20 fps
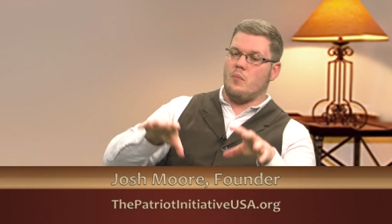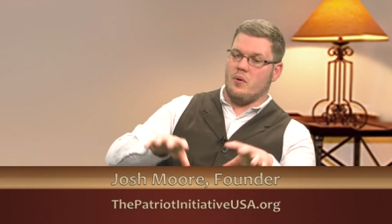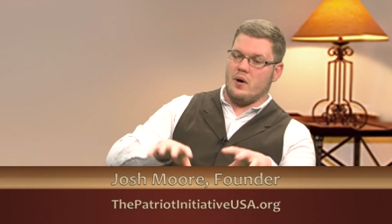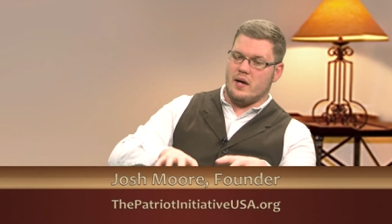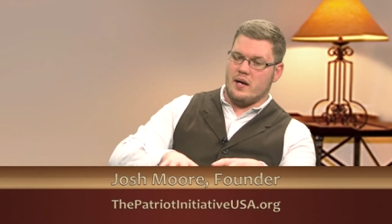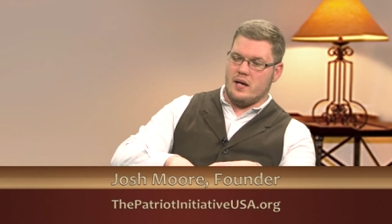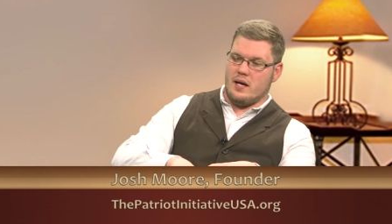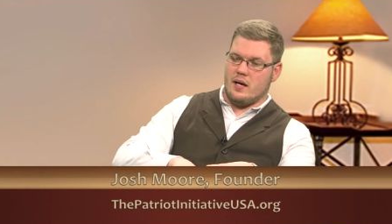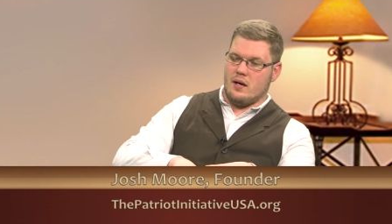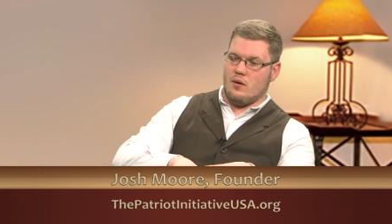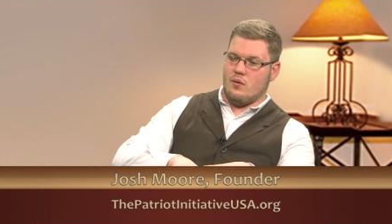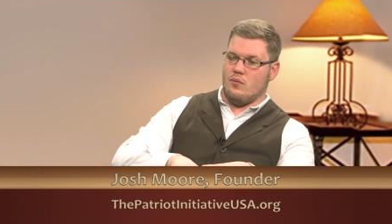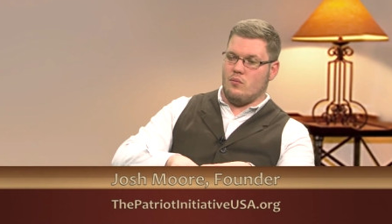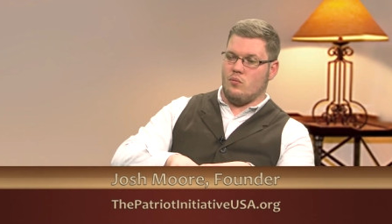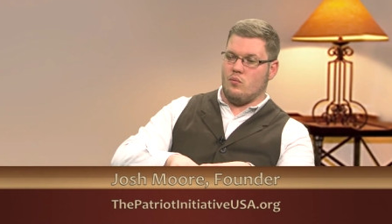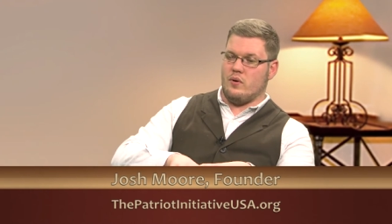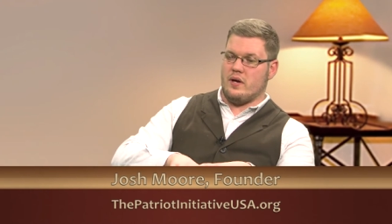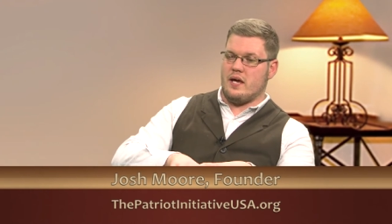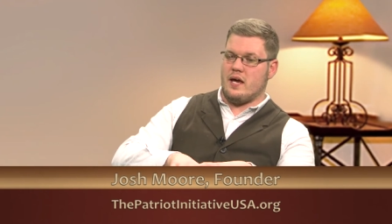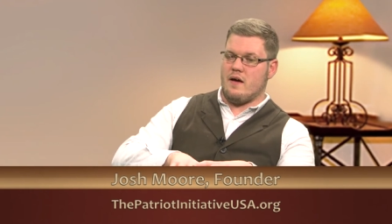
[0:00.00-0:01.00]
But
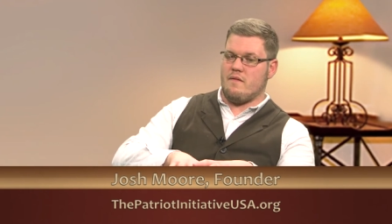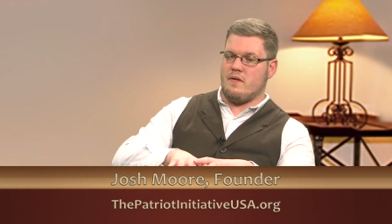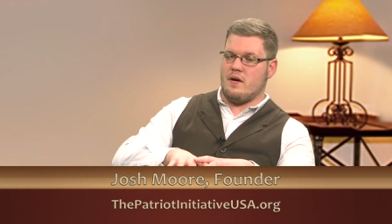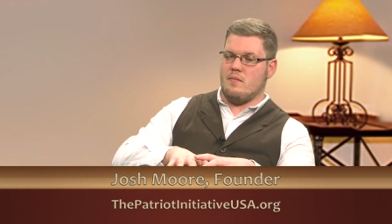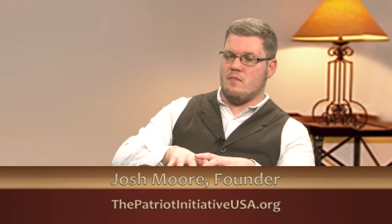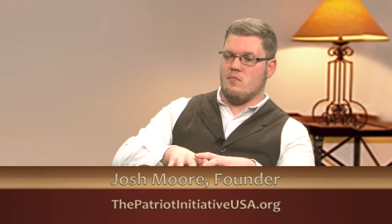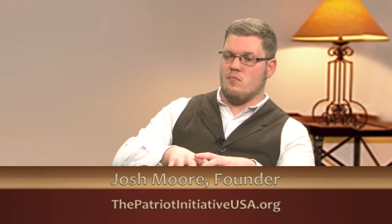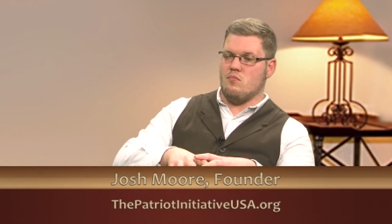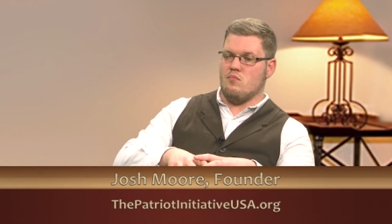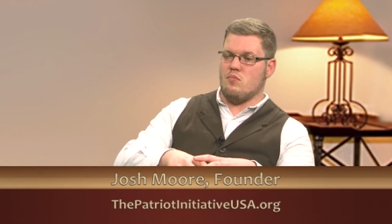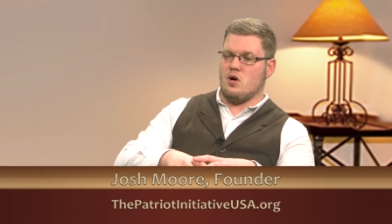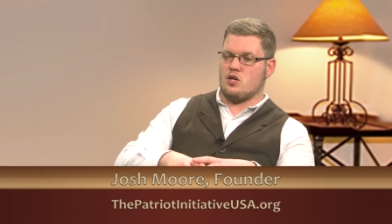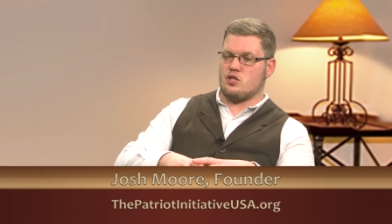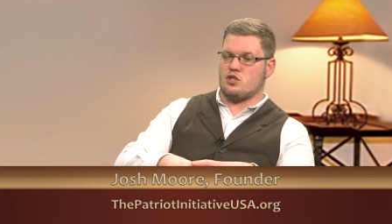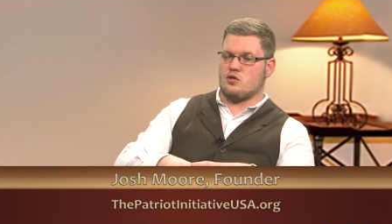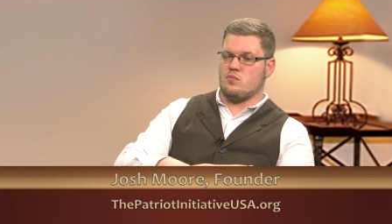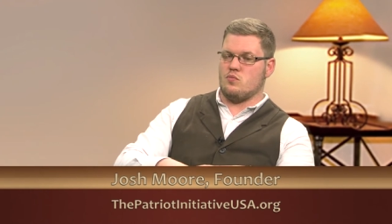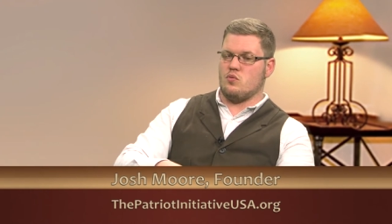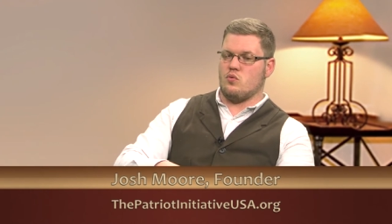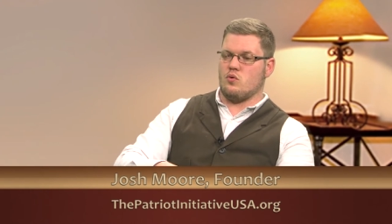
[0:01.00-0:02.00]
we have a
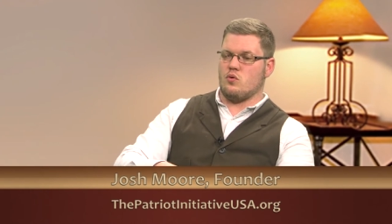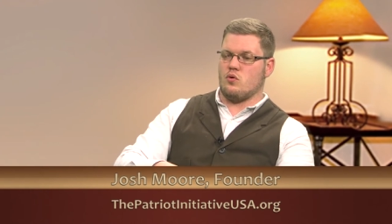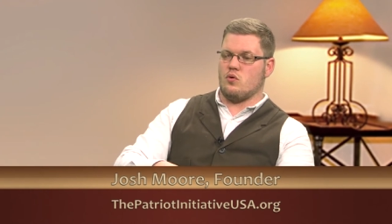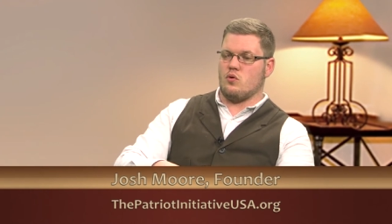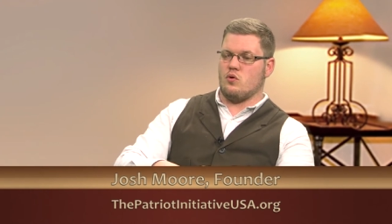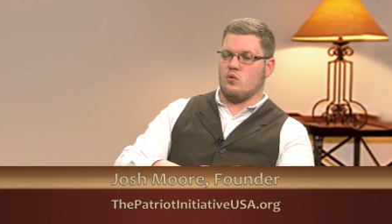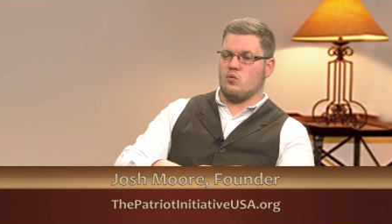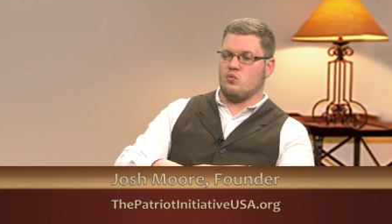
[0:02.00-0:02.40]
much more